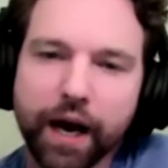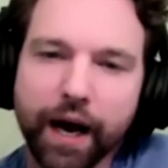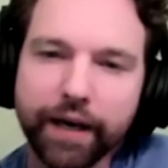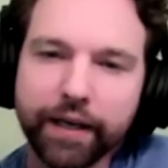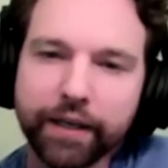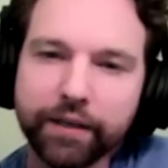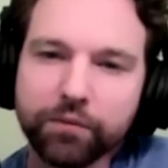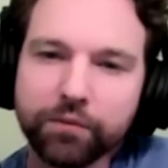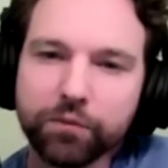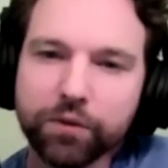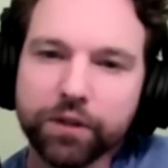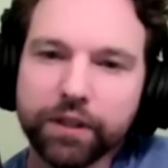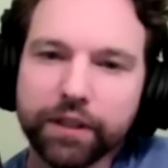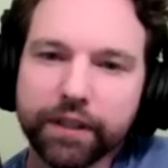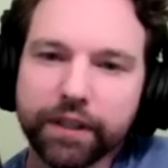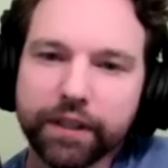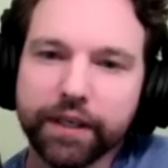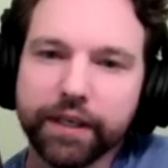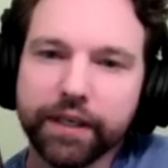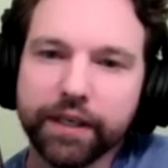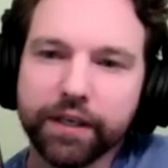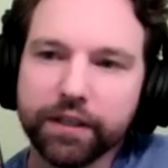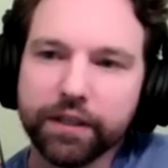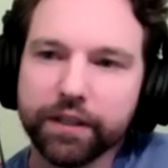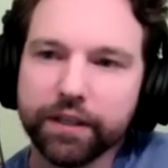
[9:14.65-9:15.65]
I didn't really
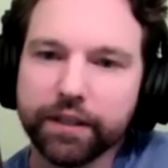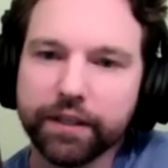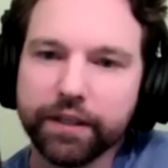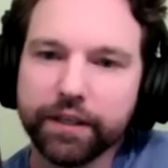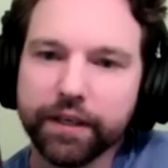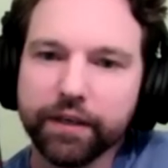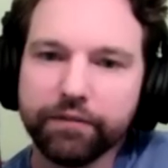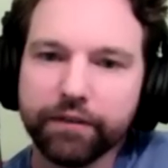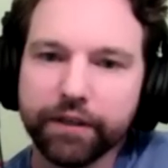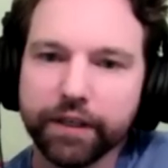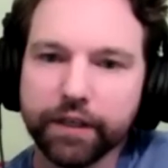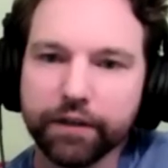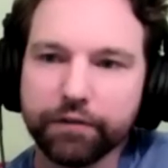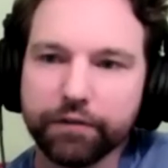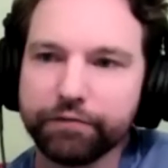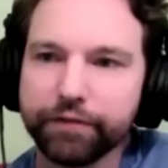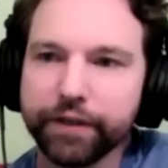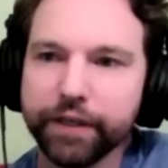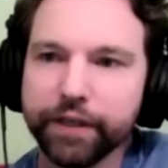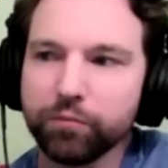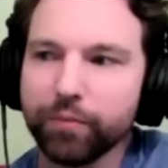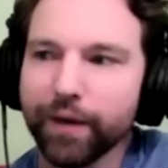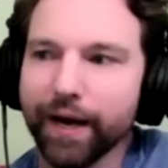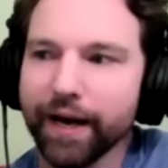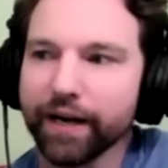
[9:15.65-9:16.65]
hear you give any
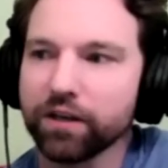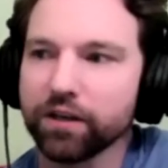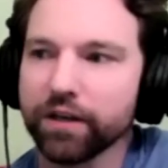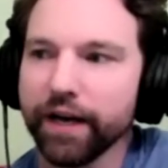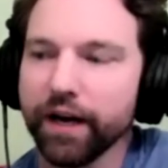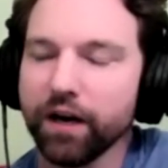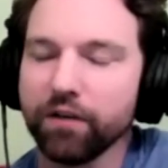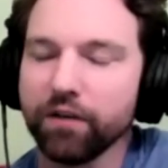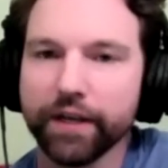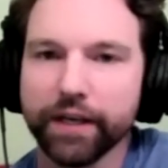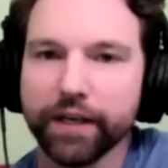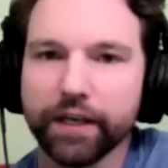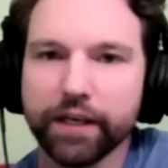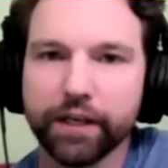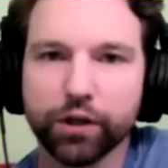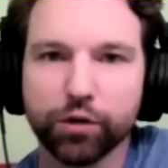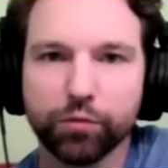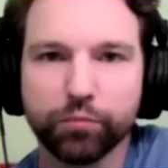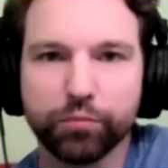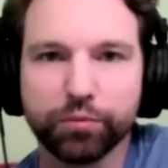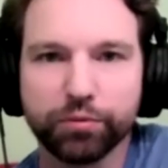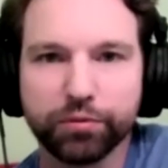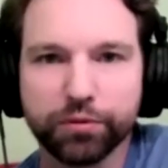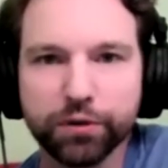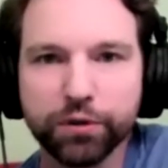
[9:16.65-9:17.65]
feedback on how they could
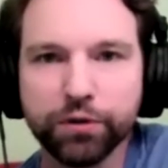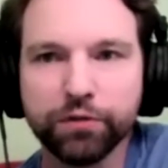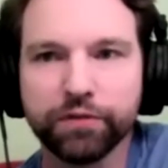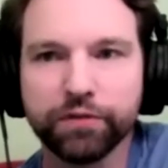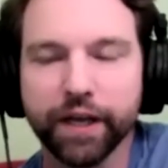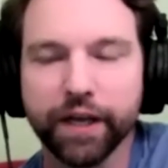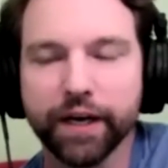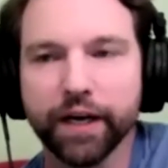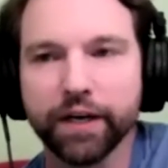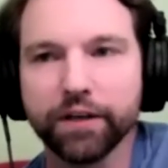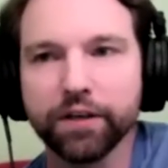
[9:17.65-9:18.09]
improve that.